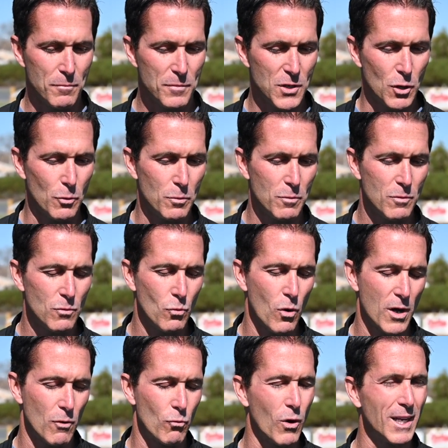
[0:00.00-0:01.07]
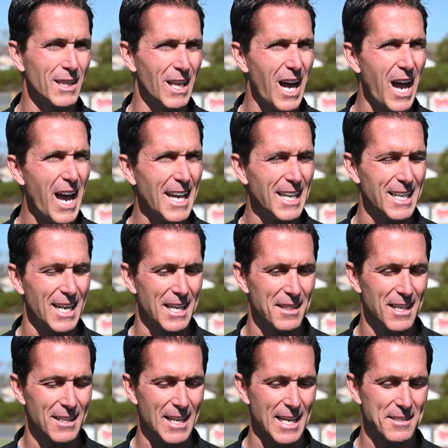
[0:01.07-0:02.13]
you know, want to run like. And I
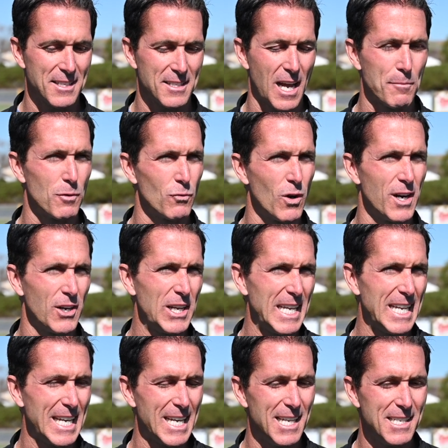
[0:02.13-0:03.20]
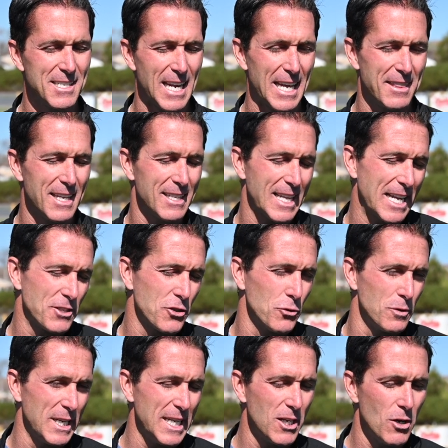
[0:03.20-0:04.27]
think that's the type of runner he is. And I think that's who
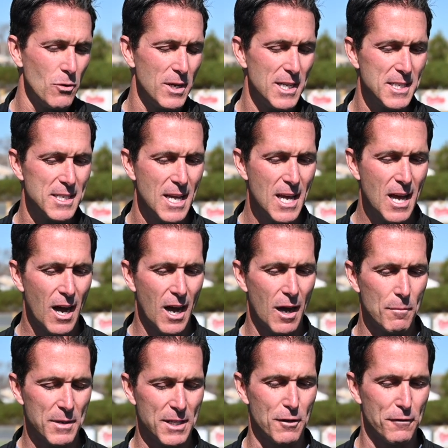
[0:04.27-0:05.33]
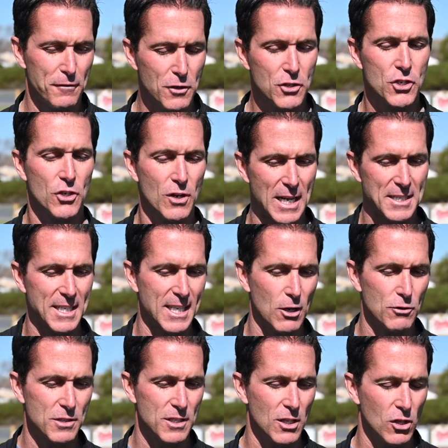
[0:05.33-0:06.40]
Nico is in the future as he
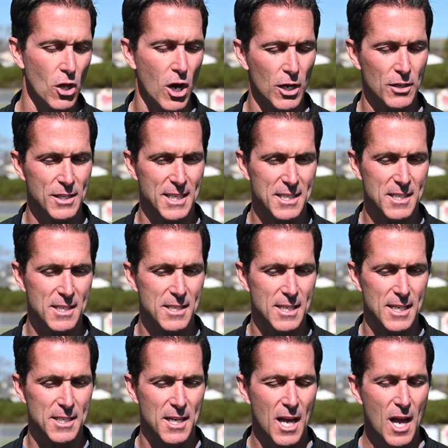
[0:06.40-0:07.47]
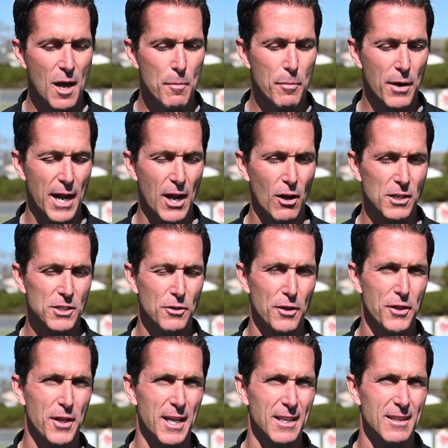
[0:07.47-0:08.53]
goes in the longer distances. But I also
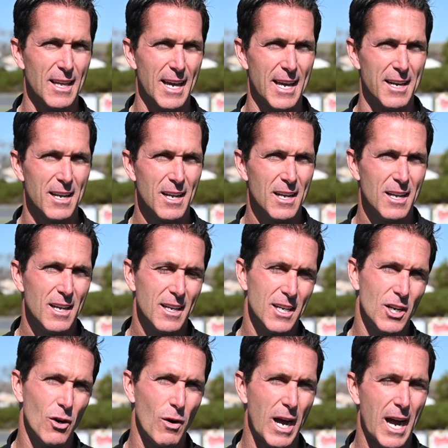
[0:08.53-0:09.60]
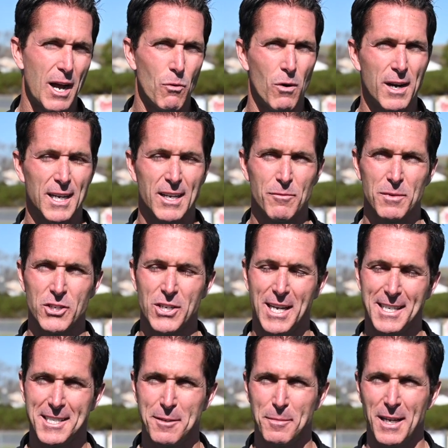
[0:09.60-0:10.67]
think that, you know, I want to give him a
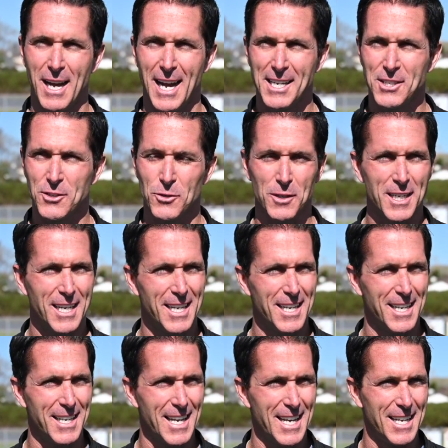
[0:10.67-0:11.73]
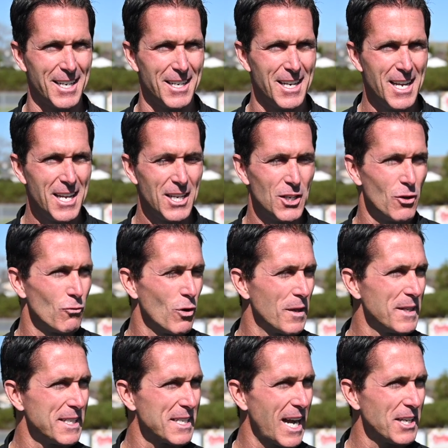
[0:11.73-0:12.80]
chance to be a high school kid and you know,
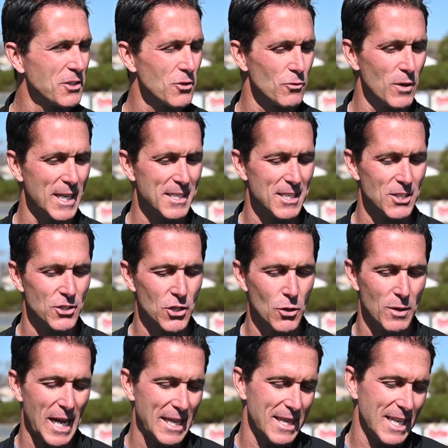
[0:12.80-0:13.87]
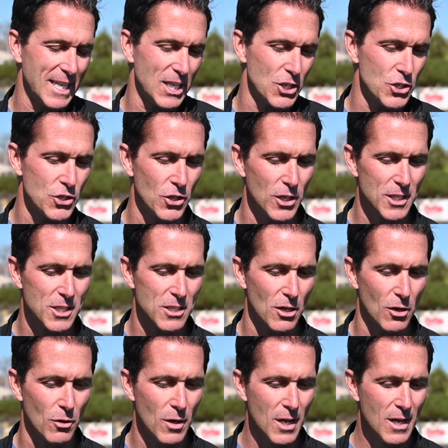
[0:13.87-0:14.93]
run these high school races too, and I think he should.
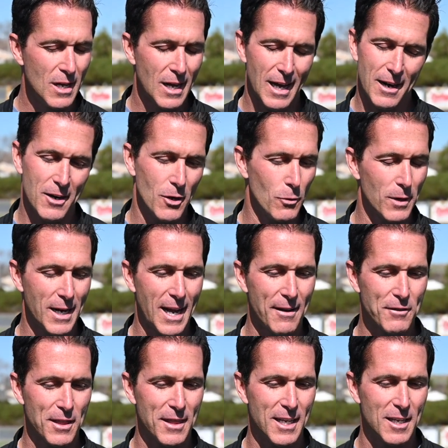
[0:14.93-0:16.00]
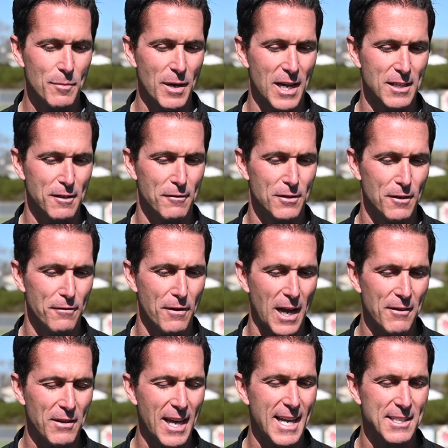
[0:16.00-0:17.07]
So I don't know, we're gonna have to think about it. The
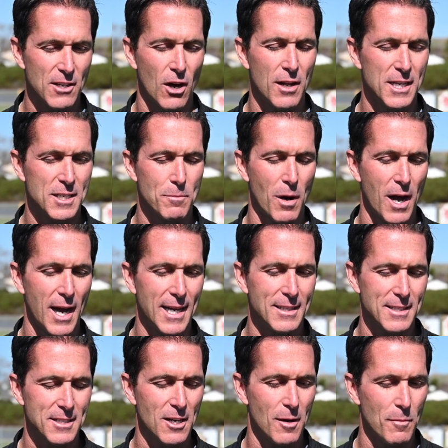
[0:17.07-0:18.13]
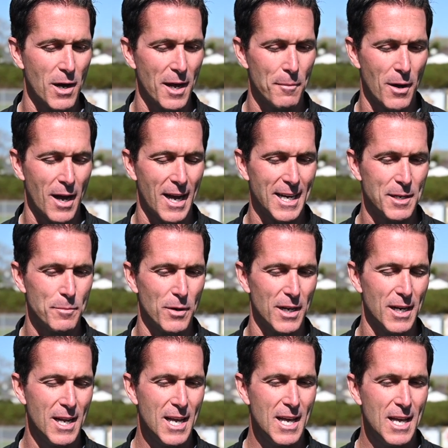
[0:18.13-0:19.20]
5K is on his mind, it's on my mind,
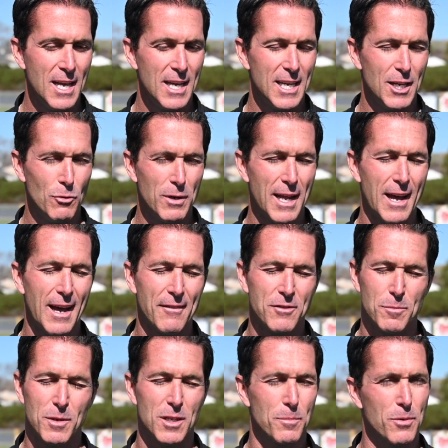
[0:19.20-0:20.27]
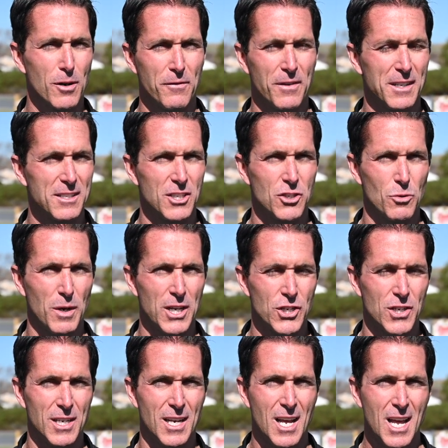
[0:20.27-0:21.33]
but it would have to be the perfect
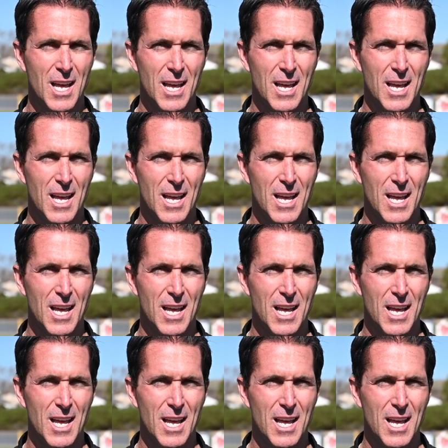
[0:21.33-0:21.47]
situation.